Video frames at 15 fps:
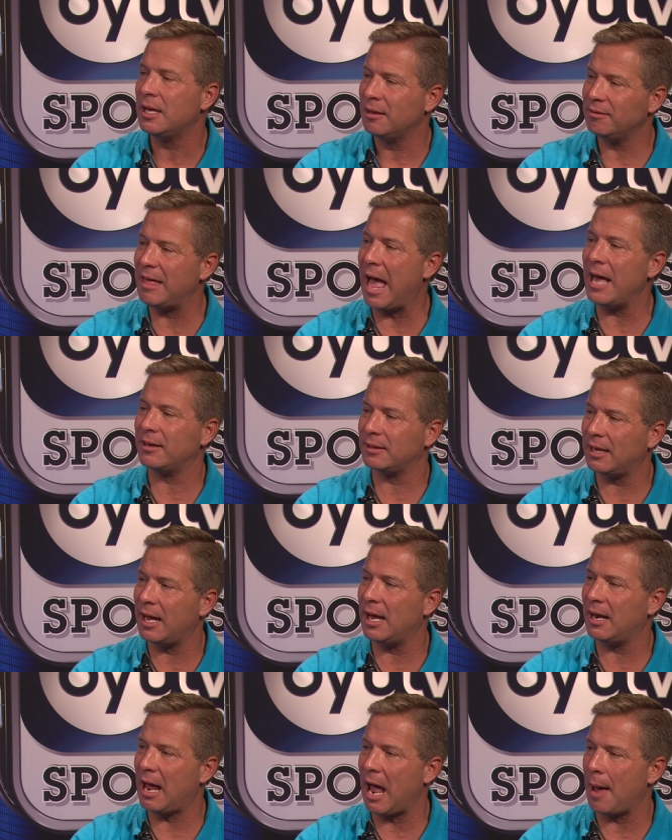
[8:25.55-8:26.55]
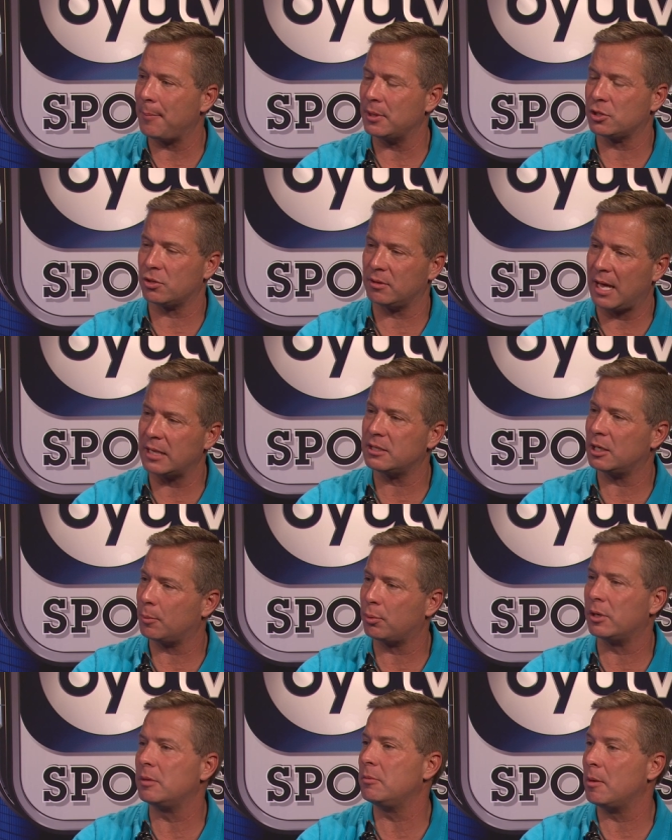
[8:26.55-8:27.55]
That can't happen. So that's at a
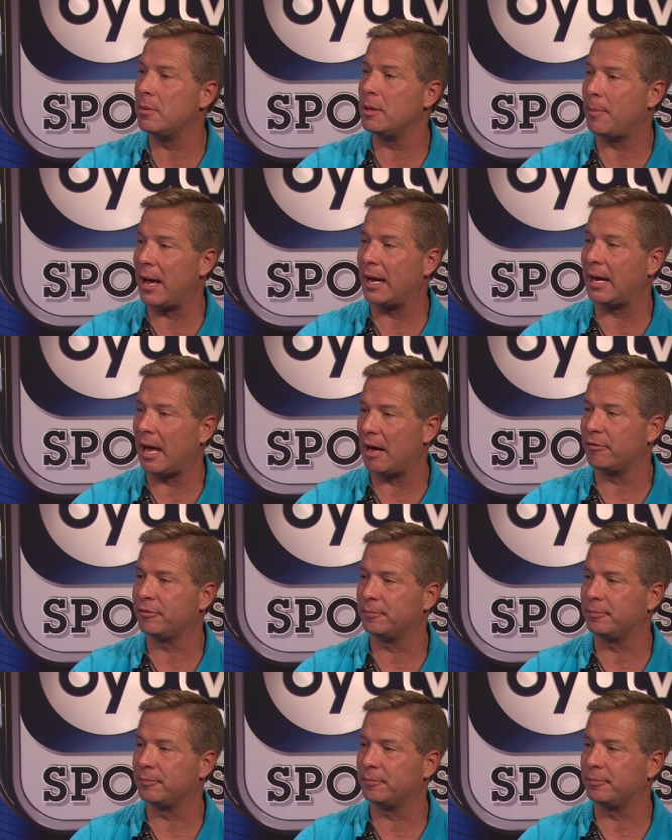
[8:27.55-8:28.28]
premium in the back half.